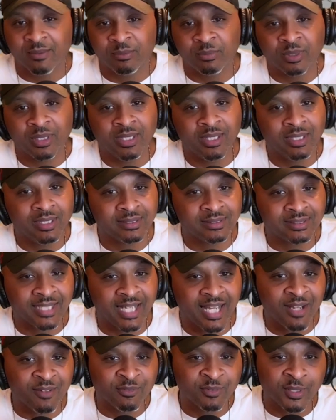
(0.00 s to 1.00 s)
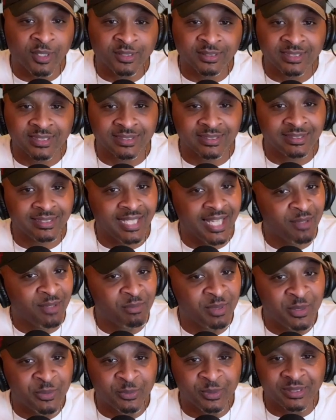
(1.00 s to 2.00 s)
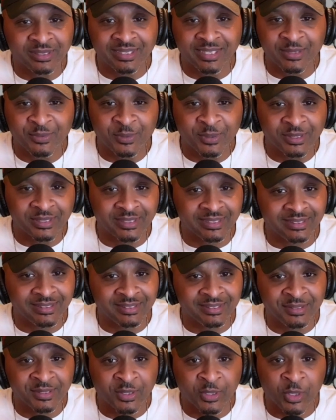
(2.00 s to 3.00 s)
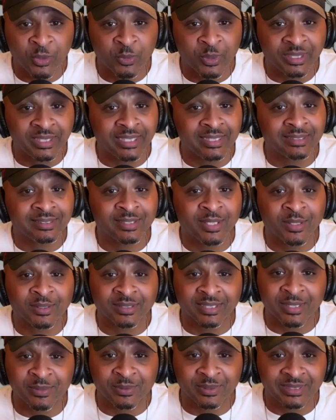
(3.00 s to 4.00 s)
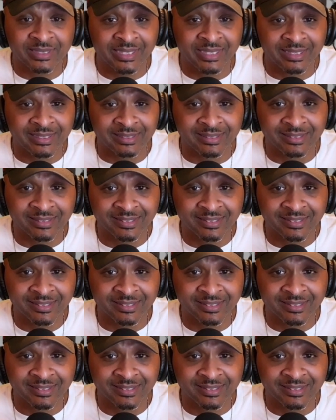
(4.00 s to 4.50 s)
Bruh, Scott Frost has not been what they wanted, or what they thought they was getting.